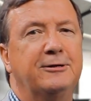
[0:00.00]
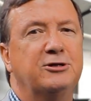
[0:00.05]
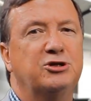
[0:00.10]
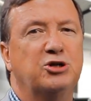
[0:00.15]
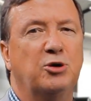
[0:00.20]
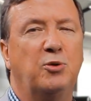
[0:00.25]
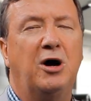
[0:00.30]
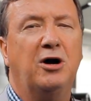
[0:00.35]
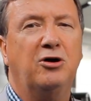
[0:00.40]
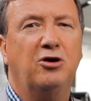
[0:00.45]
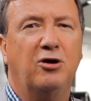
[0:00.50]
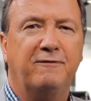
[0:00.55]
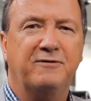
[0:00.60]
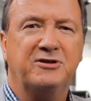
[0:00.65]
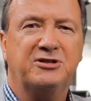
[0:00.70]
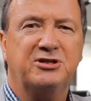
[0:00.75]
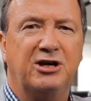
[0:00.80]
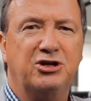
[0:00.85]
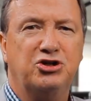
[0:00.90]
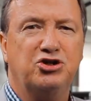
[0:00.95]
So our
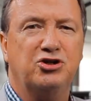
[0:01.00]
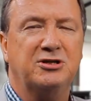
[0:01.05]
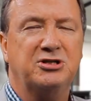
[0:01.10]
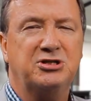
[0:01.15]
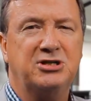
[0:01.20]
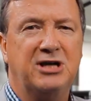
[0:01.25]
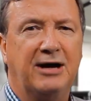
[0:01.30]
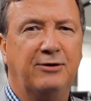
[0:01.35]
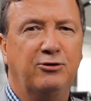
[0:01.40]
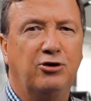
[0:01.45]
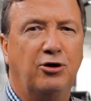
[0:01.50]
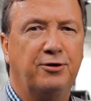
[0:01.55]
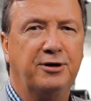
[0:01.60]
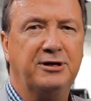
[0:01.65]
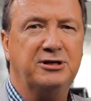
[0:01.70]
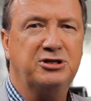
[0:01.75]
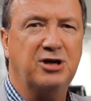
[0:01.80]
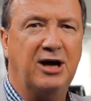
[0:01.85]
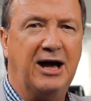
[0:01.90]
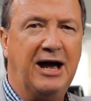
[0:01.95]
conversation has now gone
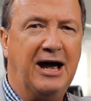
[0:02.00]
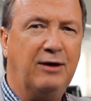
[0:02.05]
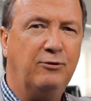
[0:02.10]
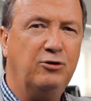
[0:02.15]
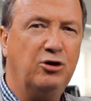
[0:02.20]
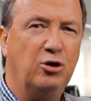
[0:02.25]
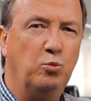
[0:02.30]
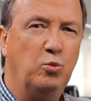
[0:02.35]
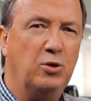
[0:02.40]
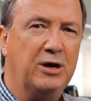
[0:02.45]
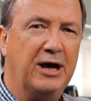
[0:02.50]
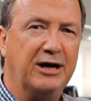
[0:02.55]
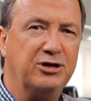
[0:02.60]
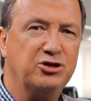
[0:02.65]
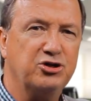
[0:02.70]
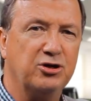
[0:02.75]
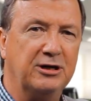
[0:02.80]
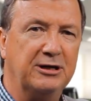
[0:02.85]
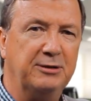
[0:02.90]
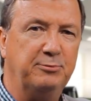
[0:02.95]
into how can we
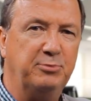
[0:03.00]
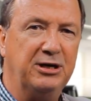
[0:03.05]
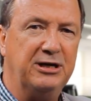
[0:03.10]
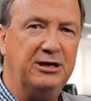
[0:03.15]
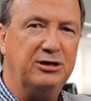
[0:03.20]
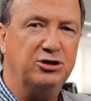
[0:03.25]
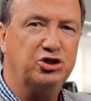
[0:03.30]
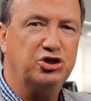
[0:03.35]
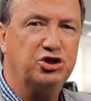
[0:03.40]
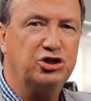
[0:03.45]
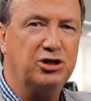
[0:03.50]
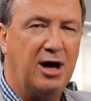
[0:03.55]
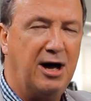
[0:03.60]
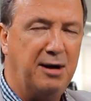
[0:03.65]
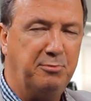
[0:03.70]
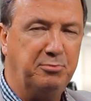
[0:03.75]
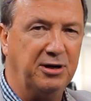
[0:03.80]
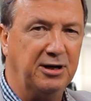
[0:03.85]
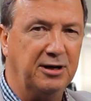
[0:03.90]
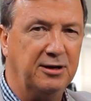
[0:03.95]
actually be
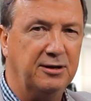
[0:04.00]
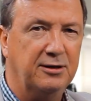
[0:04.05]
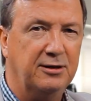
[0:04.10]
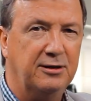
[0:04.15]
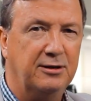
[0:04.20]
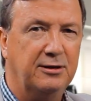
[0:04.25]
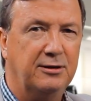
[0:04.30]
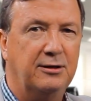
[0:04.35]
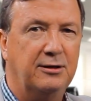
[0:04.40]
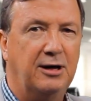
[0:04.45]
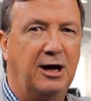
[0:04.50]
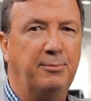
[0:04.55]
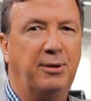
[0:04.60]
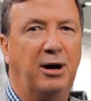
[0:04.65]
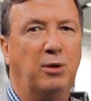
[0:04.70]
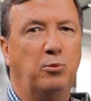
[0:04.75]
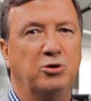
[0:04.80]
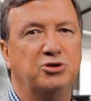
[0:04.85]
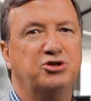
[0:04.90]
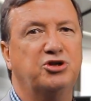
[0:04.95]
sharper
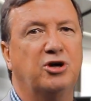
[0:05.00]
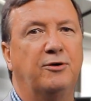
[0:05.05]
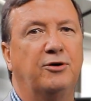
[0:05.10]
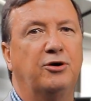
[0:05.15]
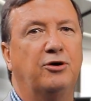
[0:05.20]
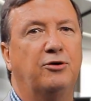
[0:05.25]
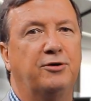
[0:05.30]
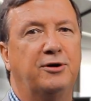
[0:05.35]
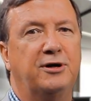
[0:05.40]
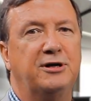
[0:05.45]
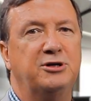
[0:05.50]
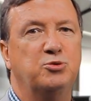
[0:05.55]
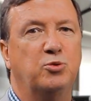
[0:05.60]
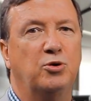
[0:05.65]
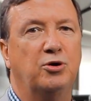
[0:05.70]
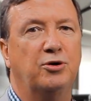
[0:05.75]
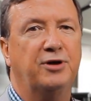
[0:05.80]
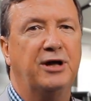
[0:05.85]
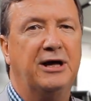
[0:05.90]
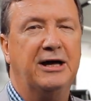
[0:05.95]
about what's going on in his
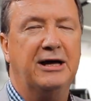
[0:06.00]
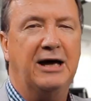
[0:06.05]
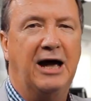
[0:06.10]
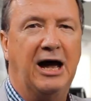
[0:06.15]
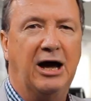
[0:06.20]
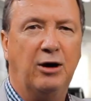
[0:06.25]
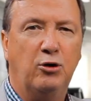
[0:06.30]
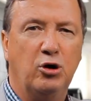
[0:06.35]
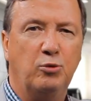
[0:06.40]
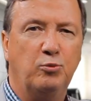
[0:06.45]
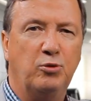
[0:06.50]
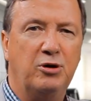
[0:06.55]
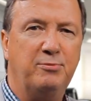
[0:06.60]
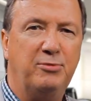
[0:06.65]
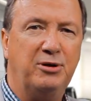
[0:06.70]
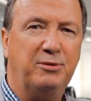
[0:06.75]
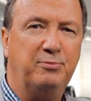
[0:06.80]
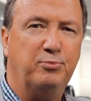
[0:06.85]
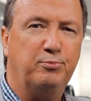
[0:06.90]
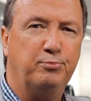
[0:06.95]
world? How can we
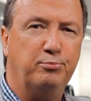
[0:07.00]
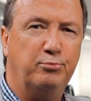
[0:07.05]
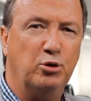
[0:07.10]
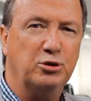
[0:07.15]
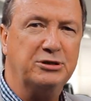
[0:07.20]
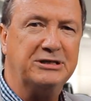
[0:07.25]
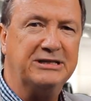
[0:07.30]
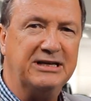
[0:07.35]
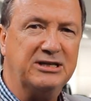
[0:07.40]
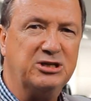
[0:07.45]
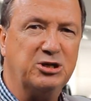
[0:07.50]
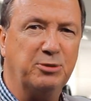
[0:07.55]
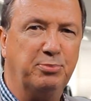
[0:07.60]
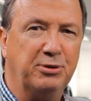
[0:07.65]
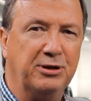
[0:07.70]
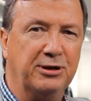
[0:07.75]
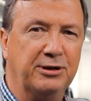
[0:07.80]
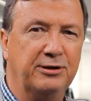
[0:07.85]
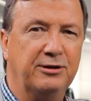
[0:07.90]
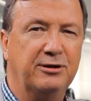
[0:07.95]
be more
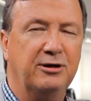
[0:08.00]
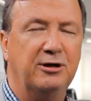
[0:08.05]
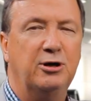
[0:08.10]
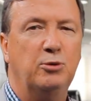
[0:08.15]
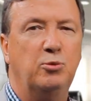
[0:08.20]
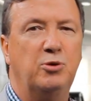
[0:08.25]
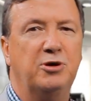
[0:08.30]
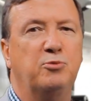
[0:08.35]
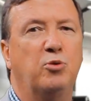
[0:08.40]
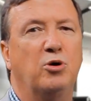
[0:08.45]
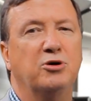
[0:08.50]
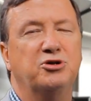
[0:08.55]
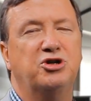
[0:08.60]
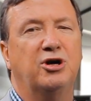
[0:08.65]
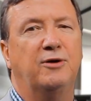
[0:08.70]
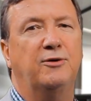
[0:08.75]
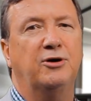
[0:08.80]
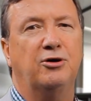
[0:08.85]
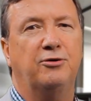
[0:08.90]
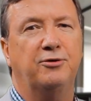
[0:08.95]
disciplined with what's
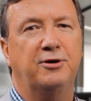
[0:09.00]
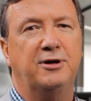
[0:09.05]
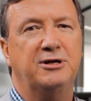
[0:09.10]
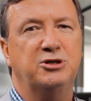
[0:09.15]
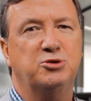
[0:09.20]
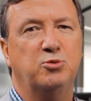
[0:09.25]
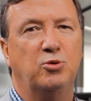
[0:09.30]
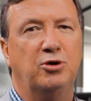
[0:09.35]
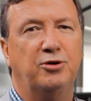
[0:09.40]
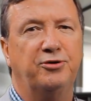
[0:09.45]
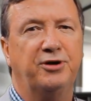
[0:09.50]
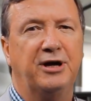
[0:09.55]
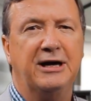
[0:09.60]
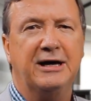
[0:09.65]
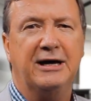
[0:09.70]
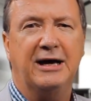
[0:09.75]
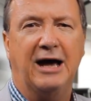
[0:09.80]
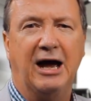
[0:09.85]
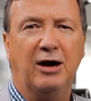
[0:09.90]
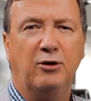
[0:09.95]
going on in his world?
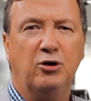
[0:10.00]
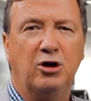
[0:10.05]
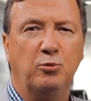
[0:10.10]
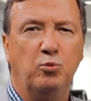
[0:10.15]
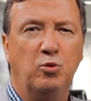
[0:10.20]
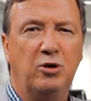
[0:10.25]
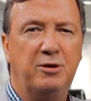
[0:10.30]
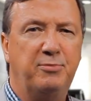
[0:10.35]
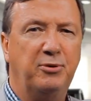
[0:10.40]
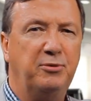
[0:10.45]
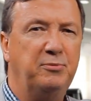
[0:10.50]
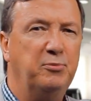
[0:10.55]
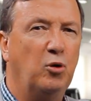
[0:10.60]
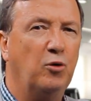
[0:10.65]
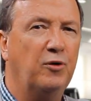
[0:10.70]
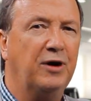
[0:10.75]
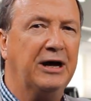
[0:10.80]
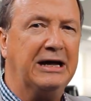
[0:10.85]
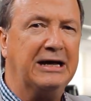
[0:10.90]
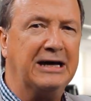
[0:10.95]
How can we be
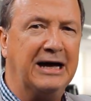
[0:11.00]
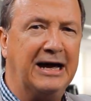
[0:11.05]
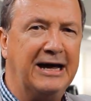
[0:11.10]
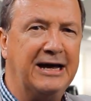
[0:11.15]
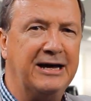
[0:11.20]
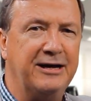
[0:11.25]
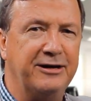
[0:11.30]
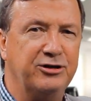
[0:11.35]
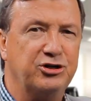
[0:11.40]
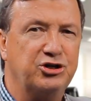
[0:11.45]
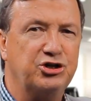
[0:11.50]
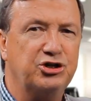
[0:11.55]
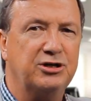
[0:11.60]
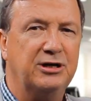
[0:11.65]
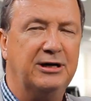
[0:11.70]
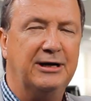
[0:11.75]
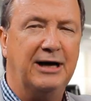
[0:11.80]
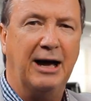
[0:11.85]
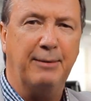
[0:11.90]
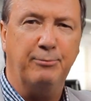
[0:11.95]
more
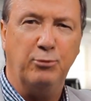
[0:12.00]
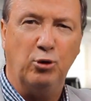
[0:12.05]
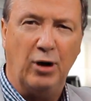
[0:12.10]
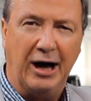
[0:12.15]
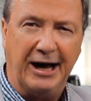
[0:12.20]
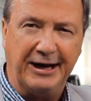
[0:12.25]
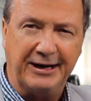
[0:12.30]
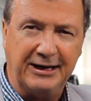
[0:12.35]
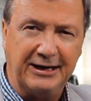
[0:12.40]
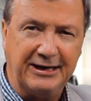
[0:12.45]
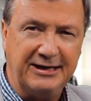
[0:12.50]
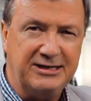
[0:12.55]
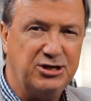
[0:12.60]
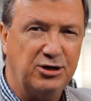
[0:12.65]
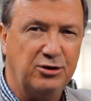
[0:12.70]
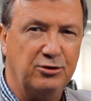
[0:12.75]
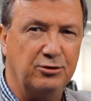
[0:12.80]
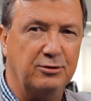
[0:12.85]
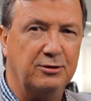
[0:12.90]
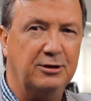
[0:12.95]
engaged and more
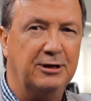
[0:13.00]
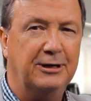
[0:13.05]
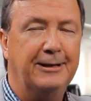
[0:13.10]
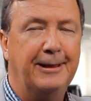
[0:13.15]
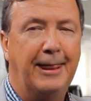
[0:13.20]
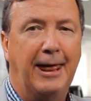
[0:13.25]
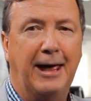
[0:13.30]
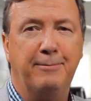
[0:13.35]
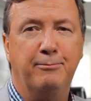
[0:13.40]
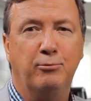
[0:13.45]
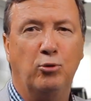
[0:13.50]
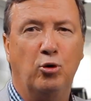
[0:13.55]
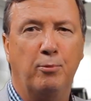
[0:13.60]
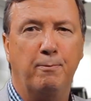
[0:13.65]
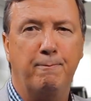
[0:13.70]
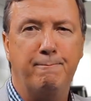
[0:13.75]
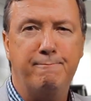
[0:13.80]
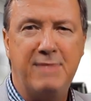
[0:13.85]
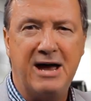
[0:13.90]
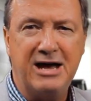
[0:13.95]
analytical and more
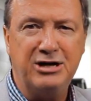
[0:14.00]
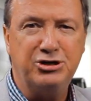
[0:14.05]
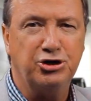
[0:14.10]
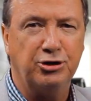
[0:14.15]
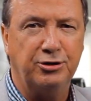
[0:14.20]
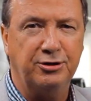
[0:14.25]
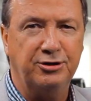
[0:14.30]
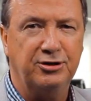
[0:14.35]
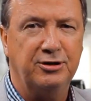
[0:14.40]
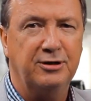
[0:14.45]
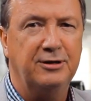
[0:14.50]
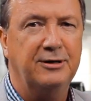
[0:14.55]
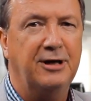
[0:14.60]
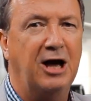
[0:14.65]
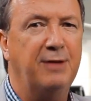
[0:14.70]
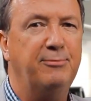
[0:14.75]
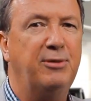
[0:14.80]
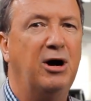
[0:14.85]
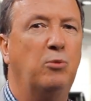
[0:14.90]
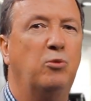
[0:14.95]
measured
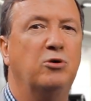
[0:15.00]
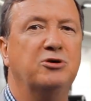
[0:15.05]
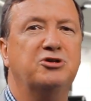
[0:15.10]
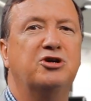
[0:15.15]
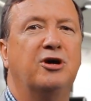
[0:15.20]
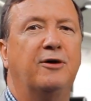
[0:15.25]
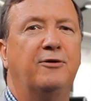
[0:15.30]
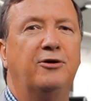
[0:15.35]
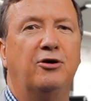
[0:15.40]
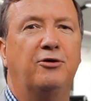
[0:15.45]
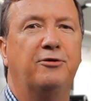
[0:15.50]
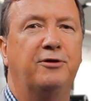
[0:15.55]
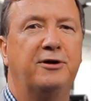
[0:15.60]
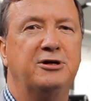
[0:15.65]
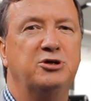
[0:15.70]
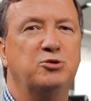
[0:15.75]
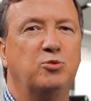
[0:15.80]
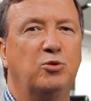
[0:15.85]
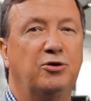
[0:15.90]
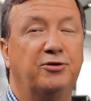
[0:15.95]
about what's going on
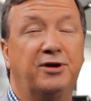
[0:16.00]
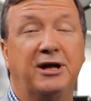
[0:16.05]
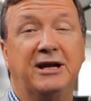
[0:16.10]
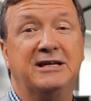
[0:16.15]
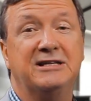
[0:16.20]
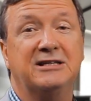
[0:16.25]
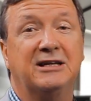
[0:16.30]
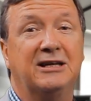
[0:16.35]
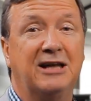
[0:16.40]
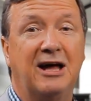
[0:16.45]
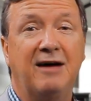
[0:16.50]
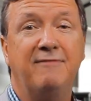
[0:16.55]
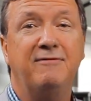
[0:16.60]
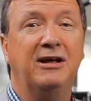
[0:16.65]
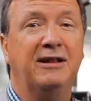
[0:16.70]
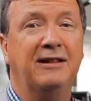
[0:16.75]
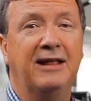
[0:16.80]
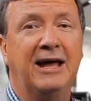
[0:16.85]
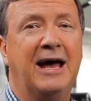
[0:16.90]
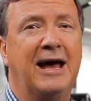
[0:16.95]
in his world? And he's
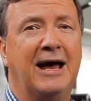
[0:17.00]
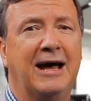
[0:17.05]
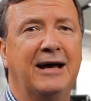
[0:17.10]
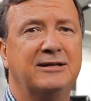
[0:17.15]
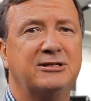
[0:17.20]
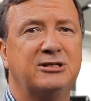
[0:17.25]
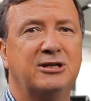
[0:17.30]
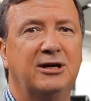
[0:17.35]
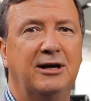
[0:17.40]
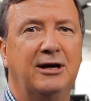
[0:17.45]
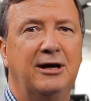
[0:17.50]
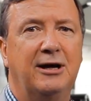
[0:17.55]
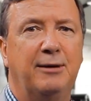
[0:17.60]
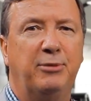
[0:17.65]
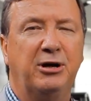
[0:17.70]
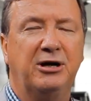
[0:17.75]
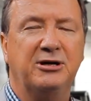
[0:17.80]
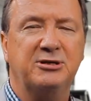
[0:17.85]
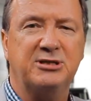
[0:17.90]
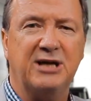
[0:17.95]
loving that,
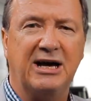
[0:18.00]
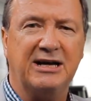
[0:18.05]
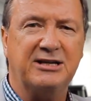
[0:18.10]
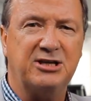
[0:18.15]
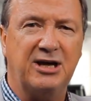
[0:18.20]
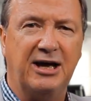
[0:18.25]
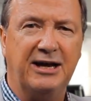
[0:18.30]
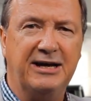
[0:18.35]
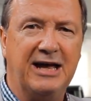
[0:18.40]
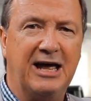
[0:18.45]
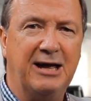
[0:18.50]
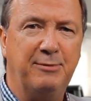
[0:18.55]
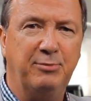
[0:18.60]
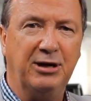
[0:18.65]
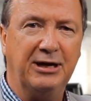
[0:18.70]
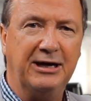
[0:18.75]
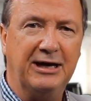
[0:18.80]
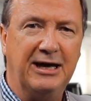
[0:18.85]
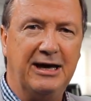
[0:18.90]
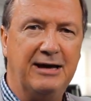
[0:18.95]
because that's
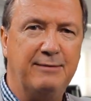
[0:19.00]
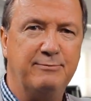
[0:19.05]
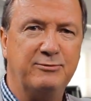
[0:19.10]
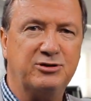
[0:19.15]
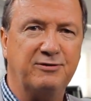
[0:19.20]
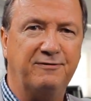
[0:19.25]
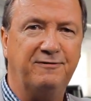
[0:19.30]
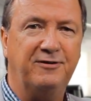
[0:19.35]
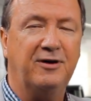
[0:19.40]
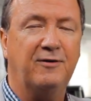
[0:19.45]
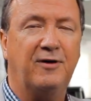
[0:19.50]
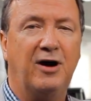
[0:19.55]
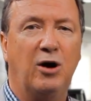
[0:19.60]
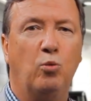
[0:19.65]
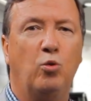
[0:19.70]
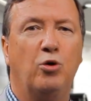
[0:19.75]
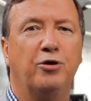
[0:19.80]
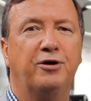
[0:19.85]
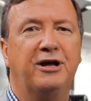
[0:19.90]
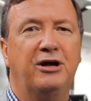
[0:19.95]
enabling him to figure
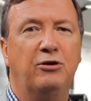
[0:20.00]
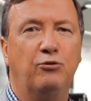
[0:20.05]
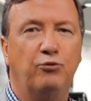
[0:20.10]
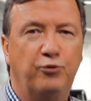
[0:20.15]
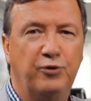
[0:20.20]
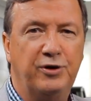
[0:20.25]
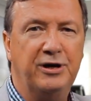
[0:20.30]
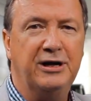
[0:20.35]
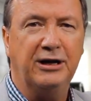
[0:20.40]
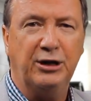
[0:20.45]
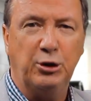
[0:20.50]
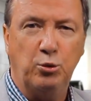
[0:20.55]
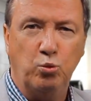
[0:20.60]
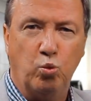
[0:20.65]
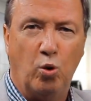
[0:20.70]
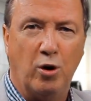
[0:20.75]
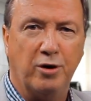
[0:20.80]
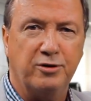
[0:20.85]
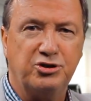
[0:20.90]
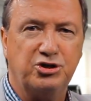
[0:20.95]
out what he really
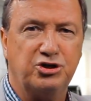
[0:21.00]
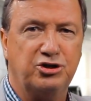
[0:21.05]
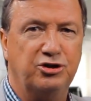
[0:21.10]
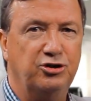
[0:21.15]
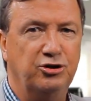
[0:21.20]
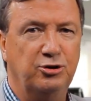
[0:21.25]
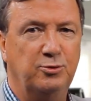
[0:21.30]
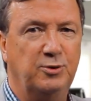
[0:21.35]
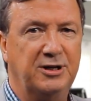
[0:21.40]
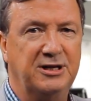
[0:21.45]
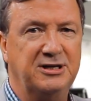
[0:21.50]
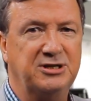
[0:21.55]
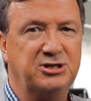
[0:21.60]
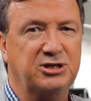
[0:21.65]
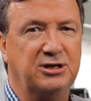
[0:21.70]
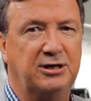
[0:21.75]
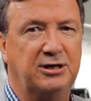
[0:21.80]
wants to do with his